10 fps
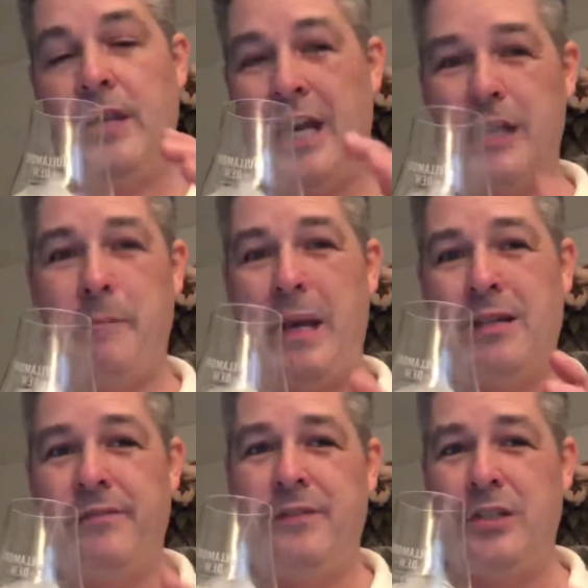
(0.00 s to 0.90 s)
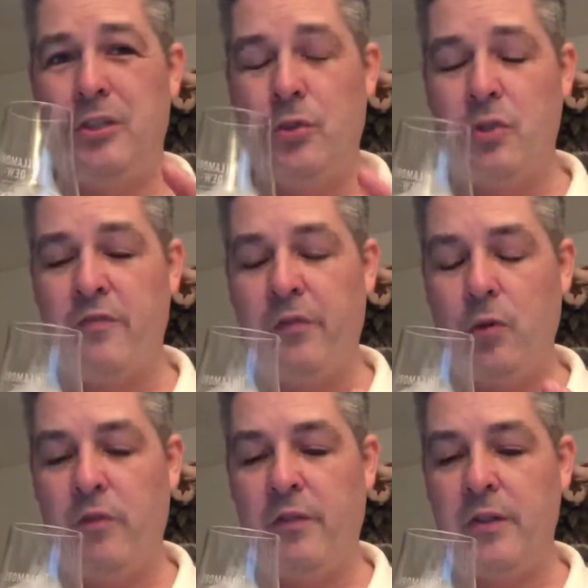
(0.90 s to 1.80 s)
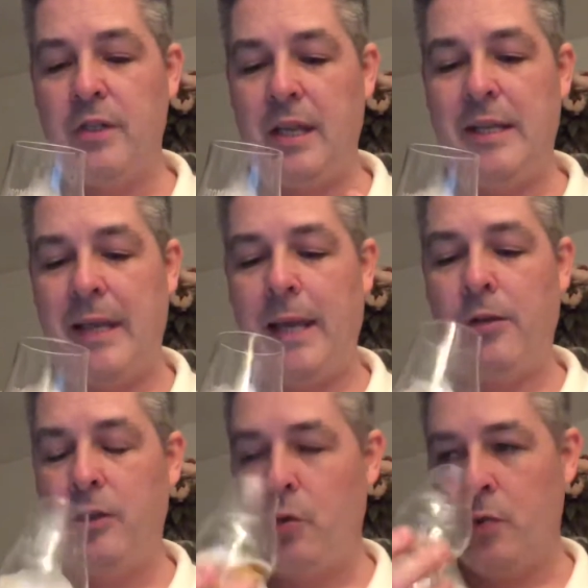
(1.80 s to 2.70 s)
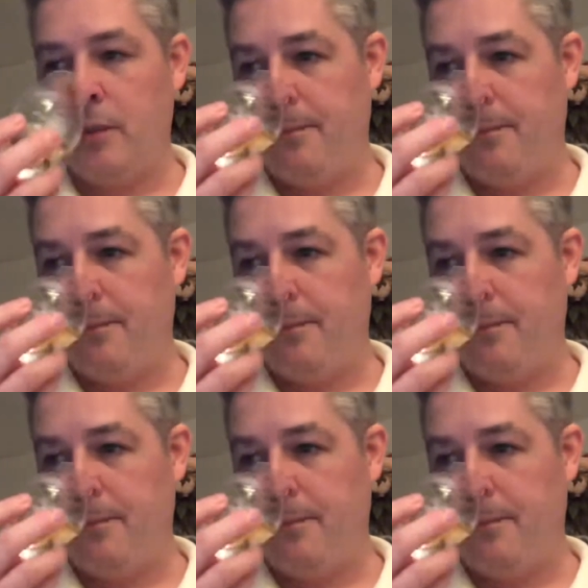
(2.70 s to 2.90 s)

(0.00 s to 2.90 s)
expected youthfulness that you're getting on the nose.